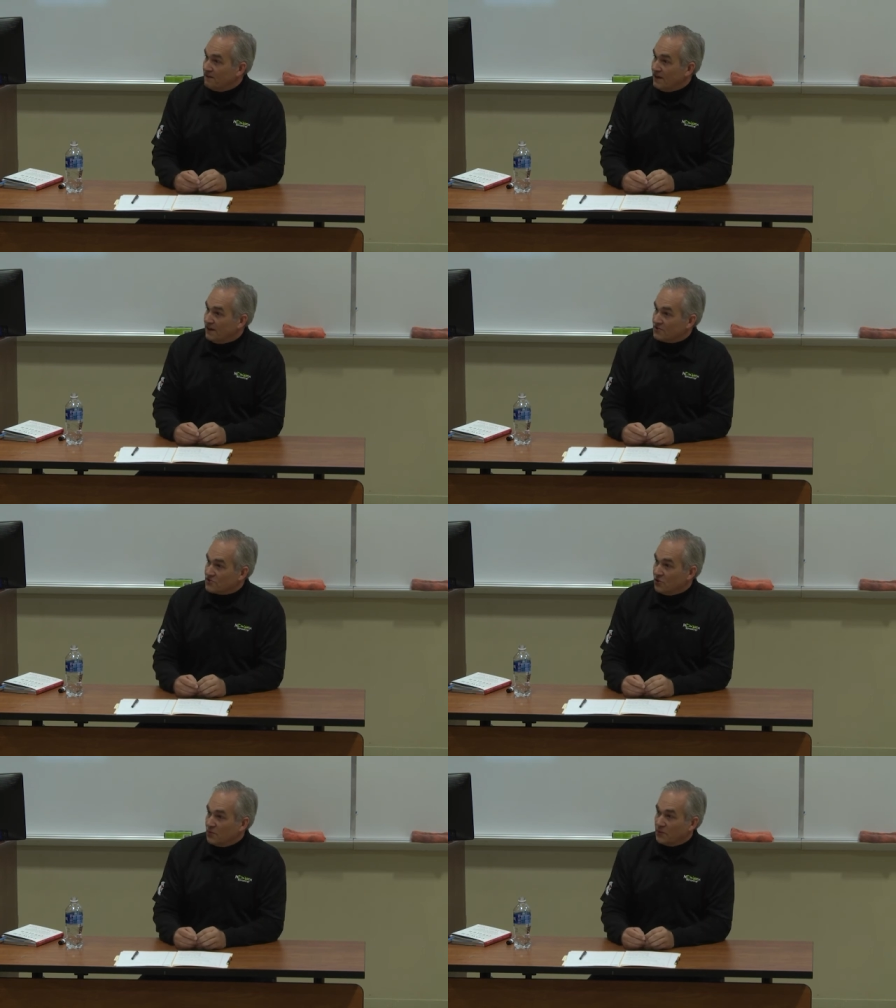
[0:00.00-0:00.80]
And
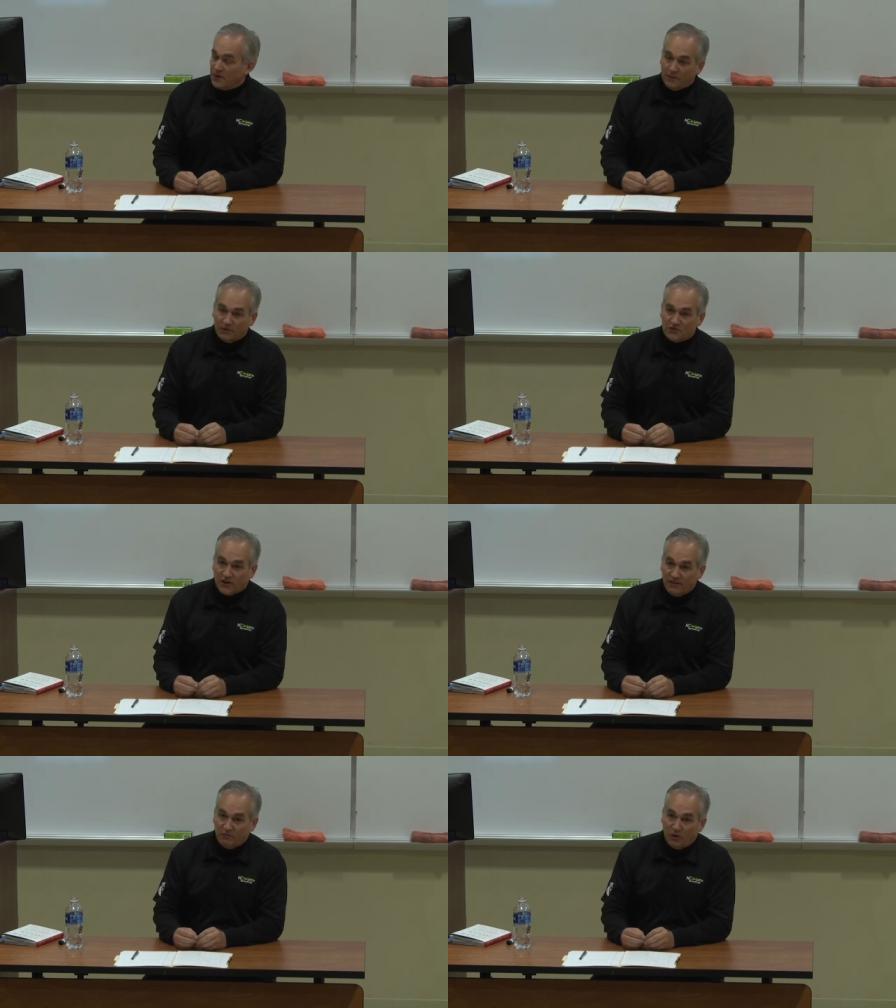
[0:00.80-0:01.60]
so we were able to
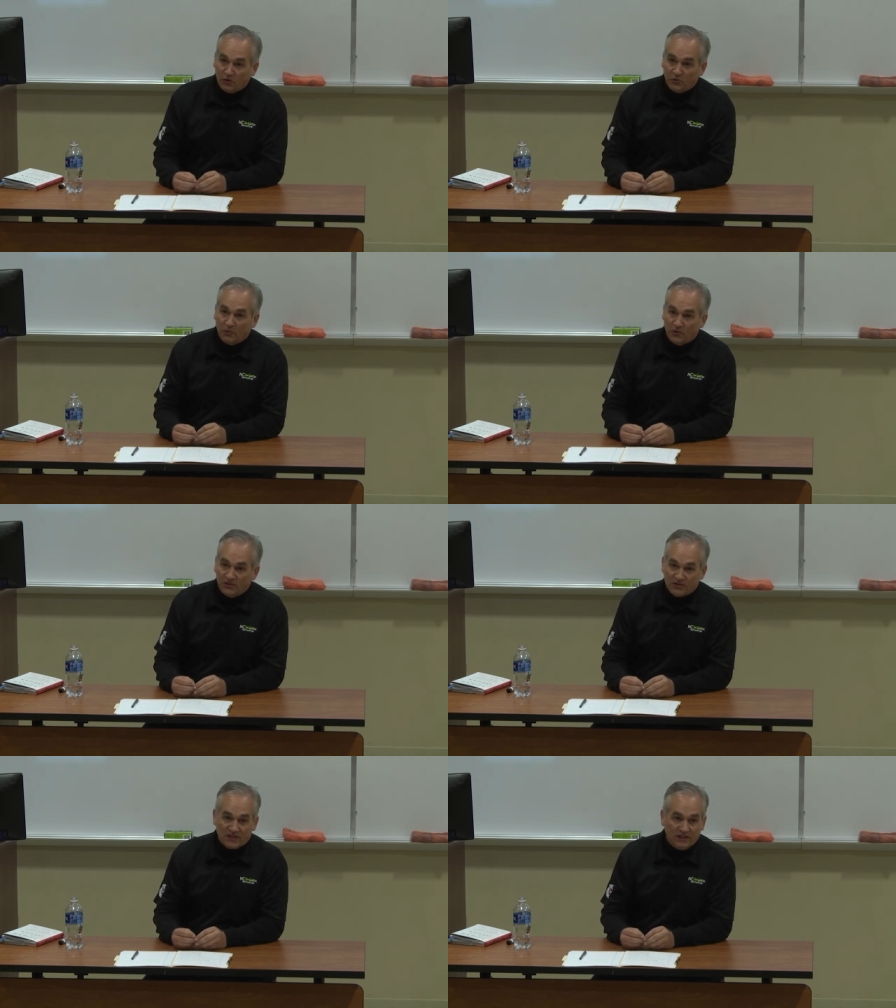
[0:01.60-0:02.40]
drive a multiple
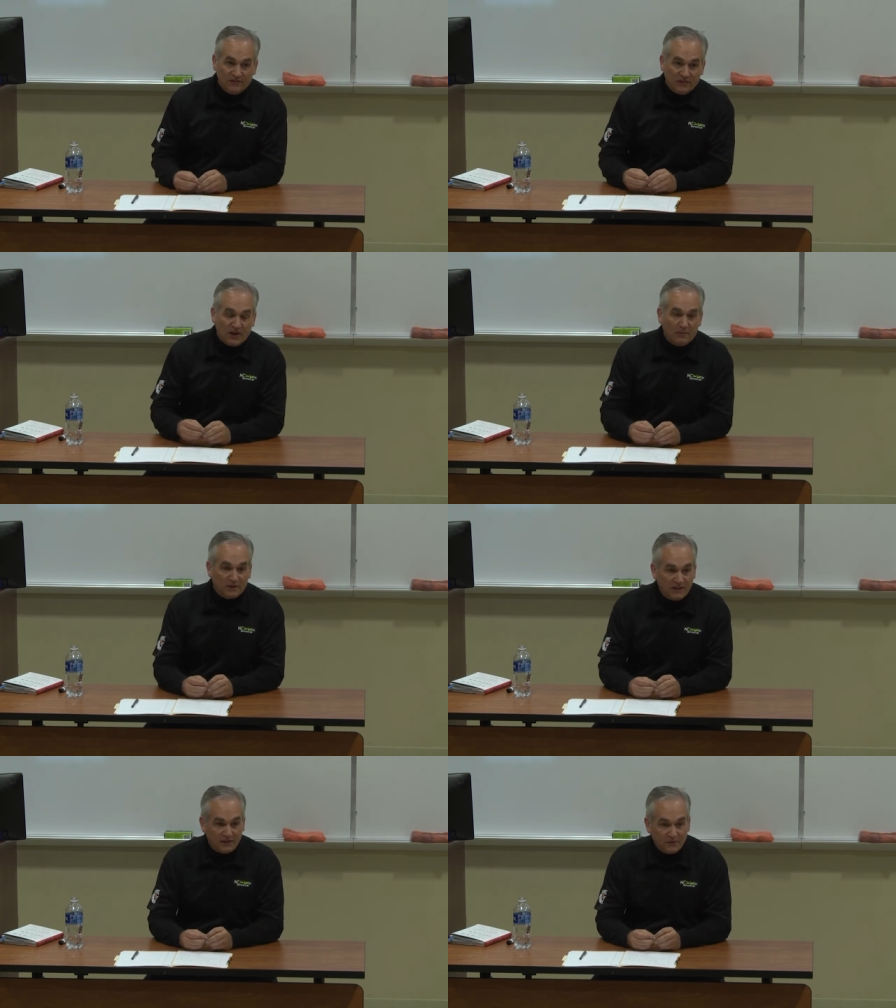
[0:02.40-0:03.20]
in the sale of the
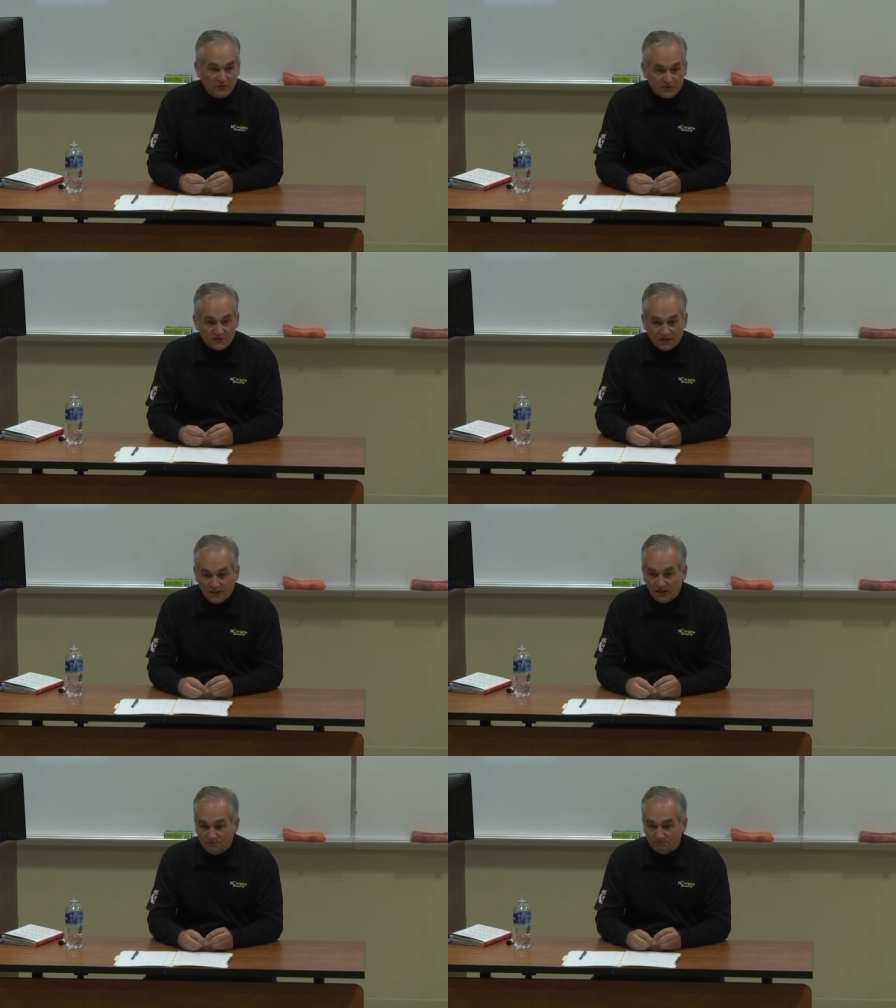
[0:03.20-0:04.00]
company that was,
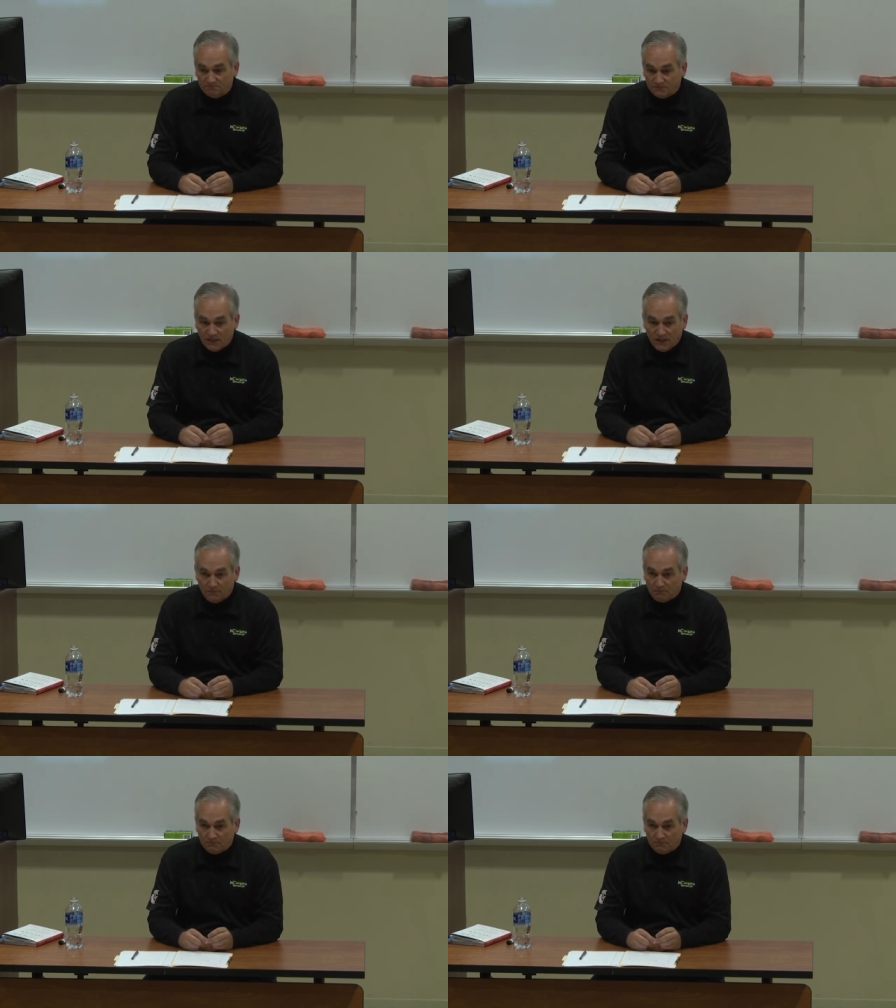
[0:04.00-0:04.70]
uh, uh,